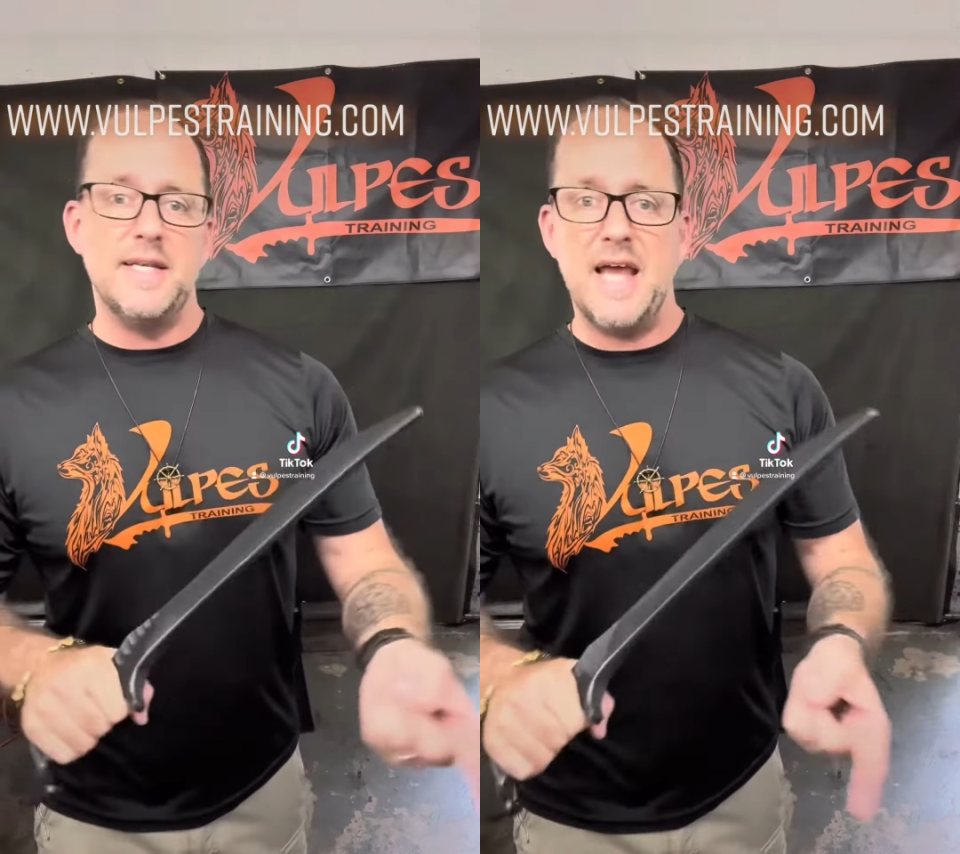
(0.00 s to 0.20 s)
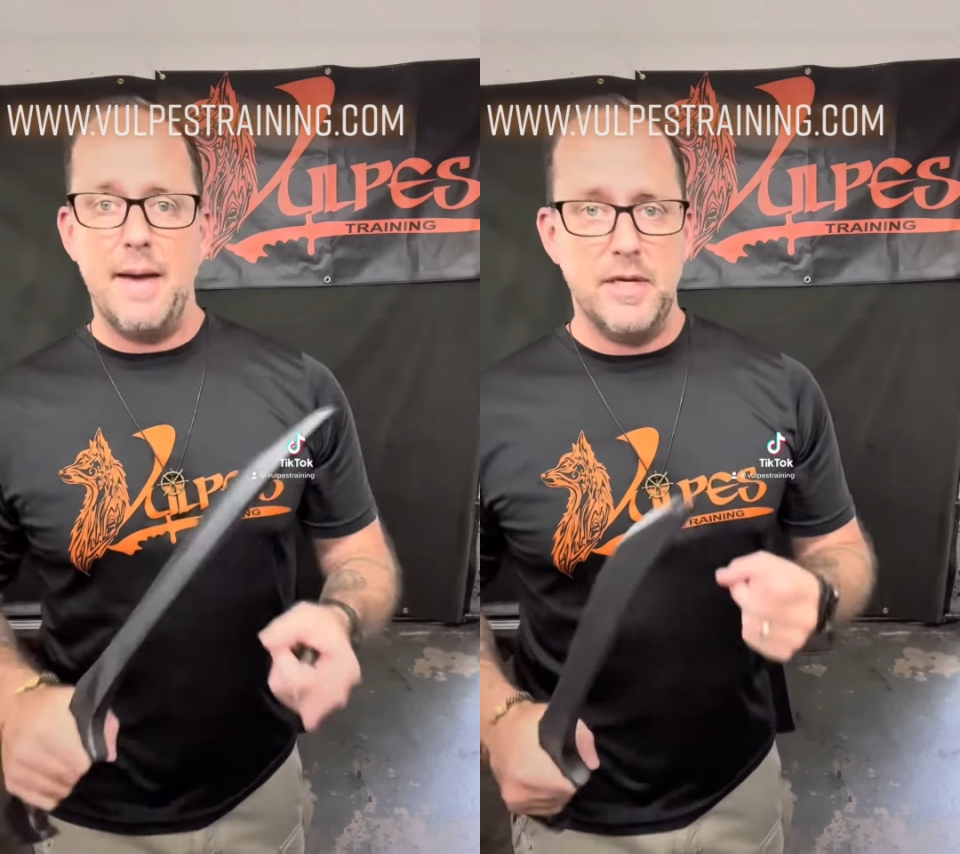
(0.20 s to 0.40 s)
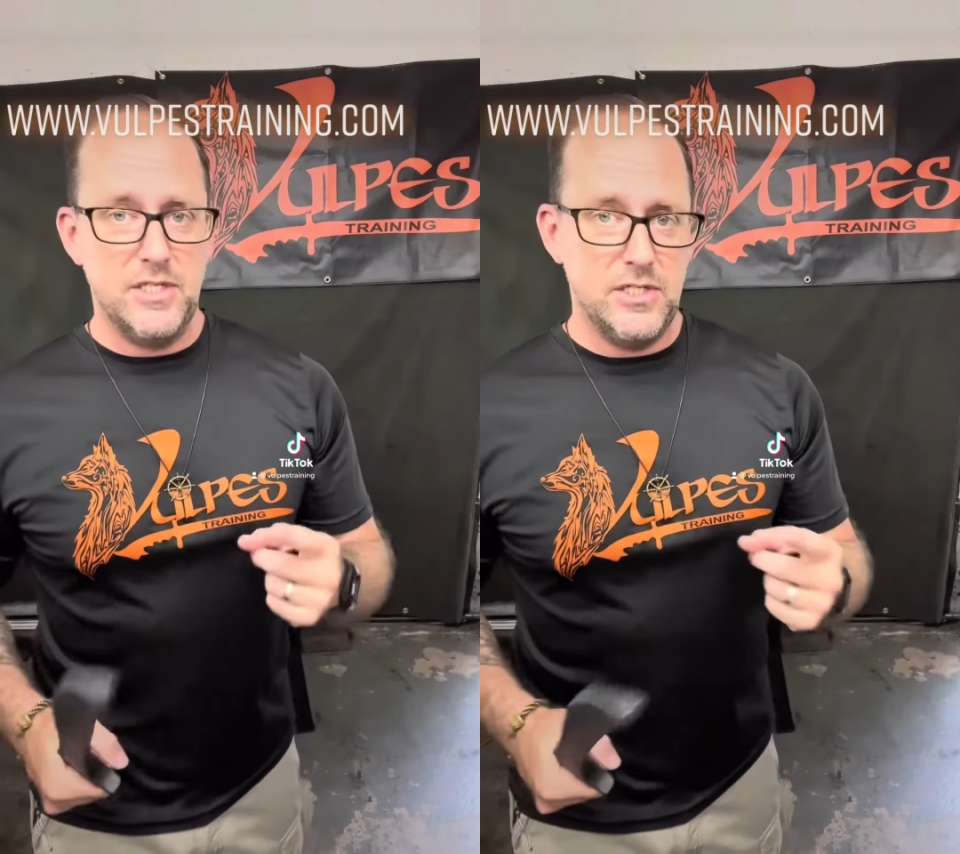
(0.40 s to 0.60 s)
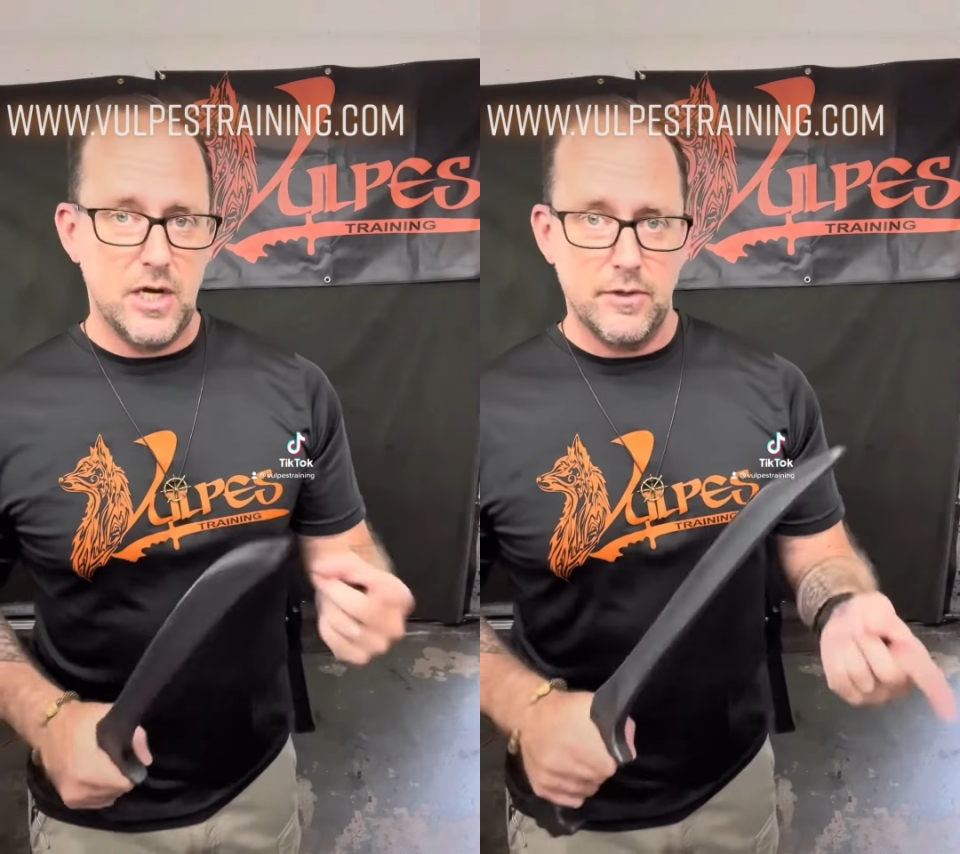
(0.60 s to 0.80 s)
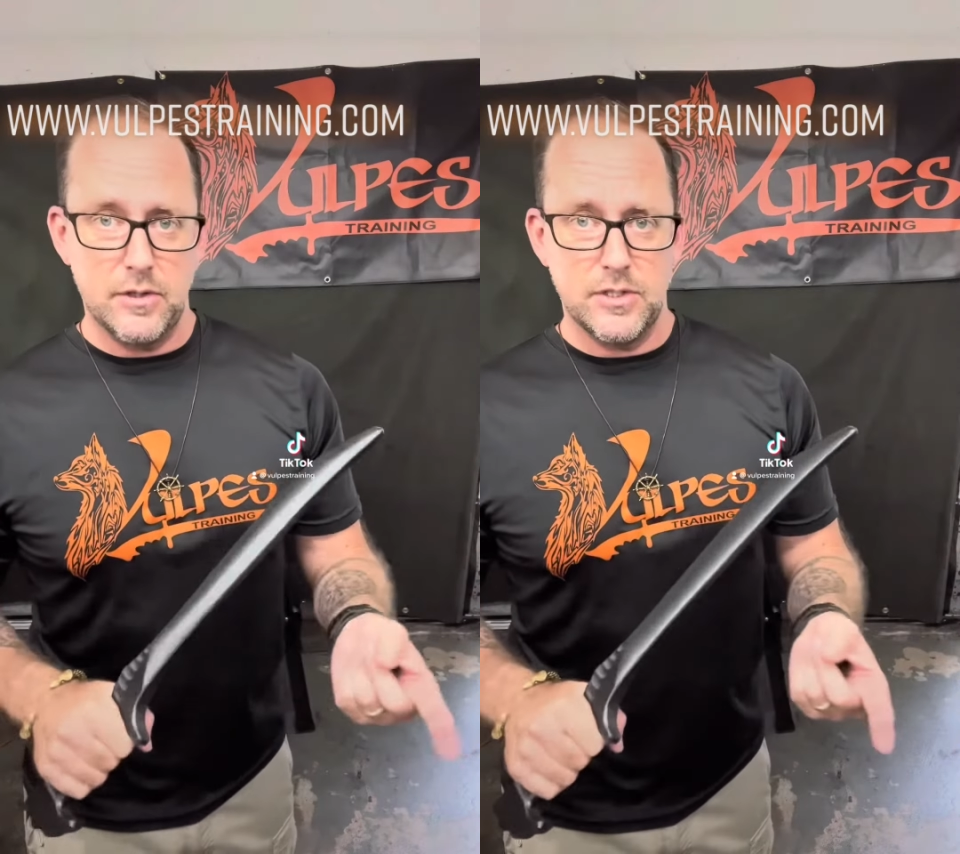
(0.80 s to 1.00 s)
damage each
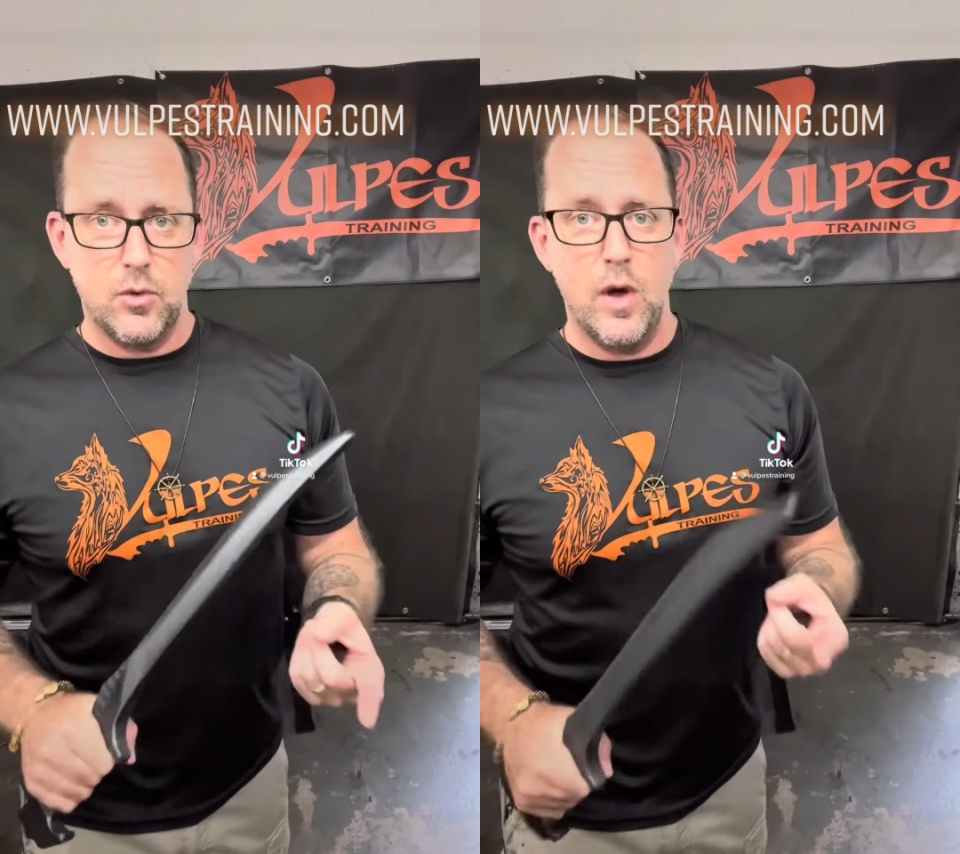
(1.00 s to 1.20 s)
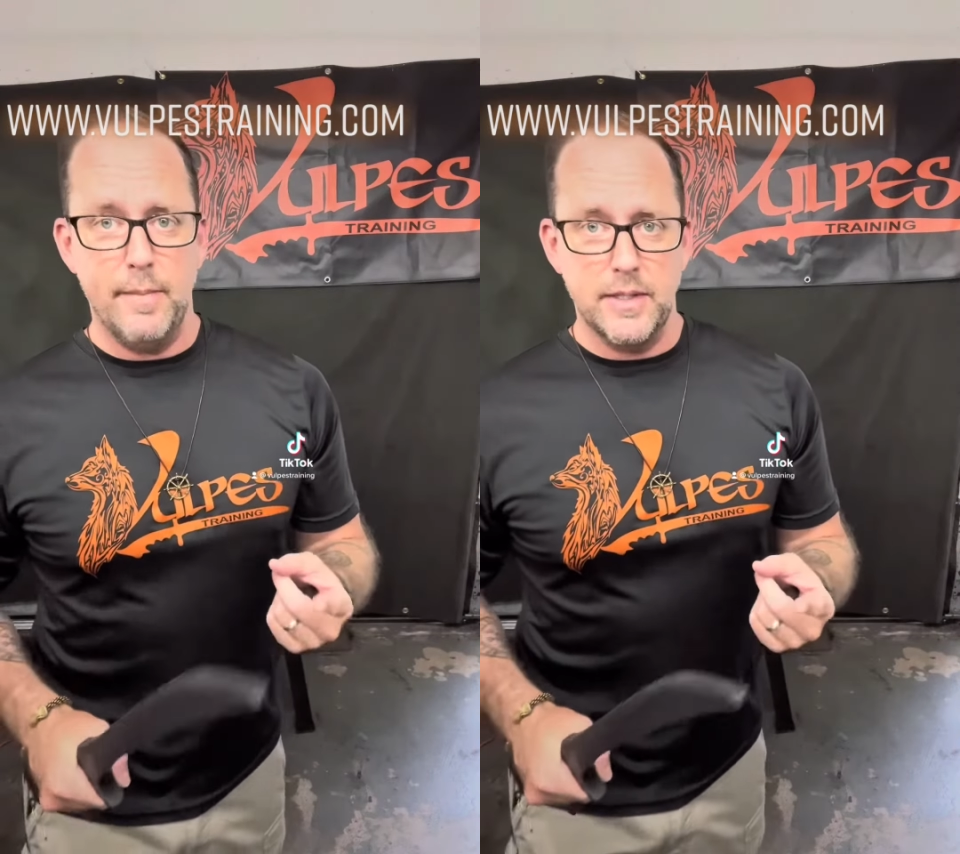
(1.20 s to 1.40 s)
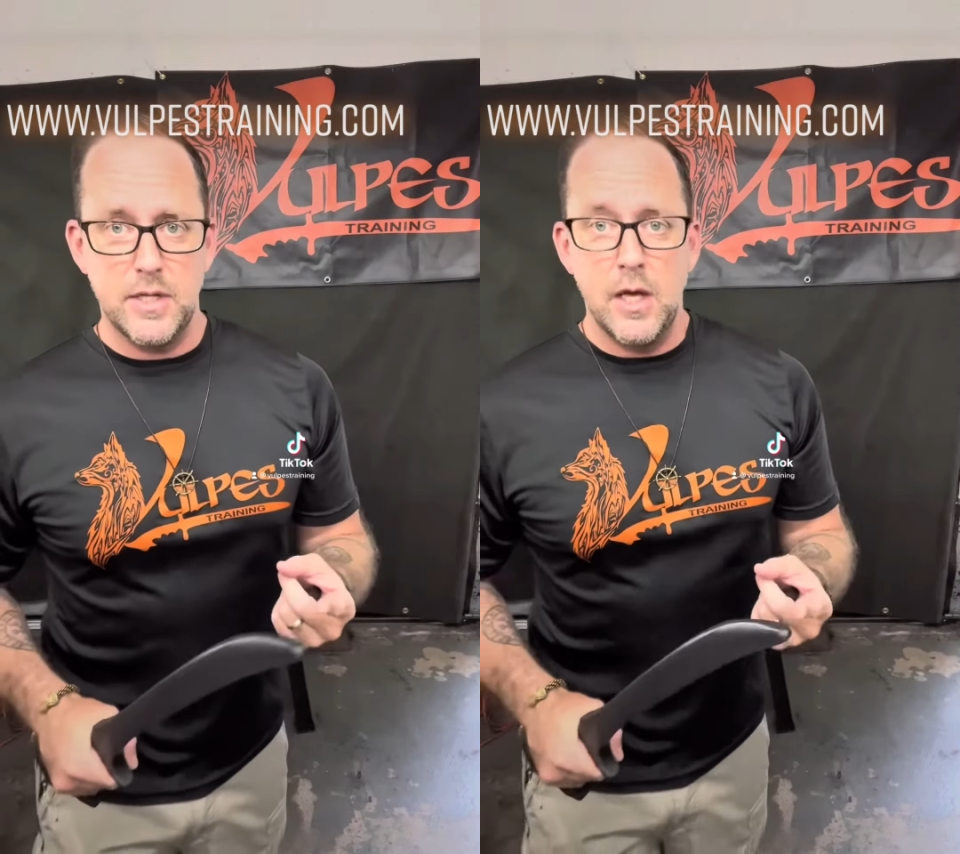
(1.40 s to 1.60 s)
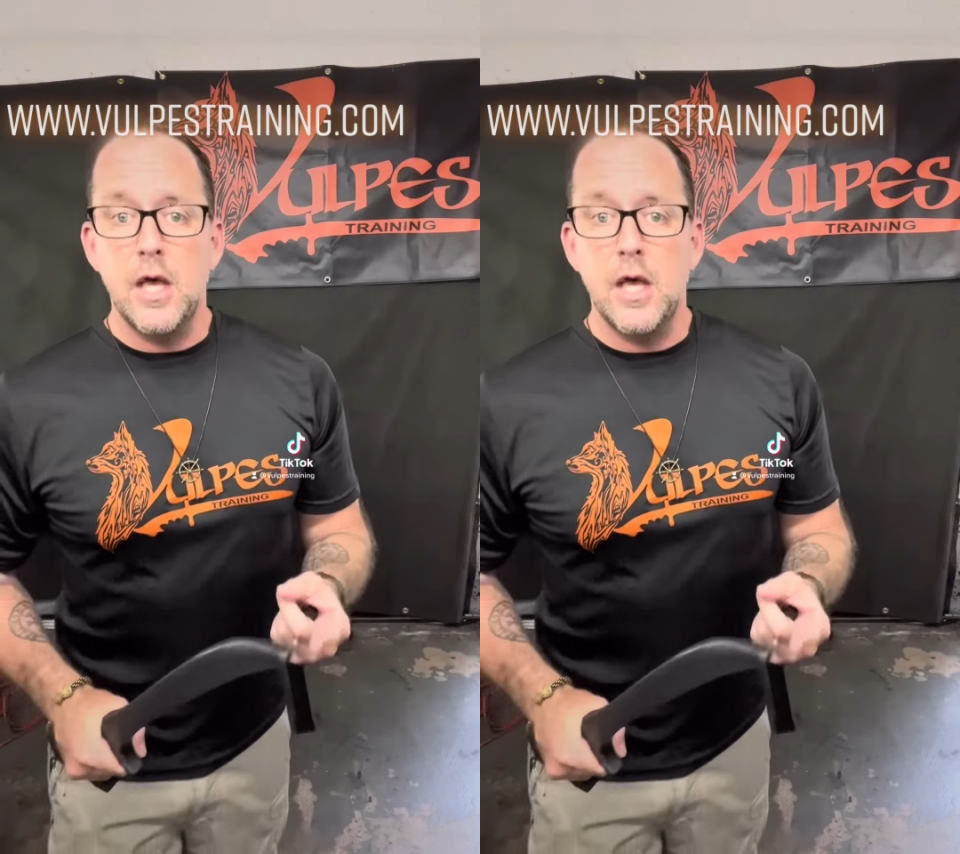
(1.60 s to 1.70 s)
other's equipment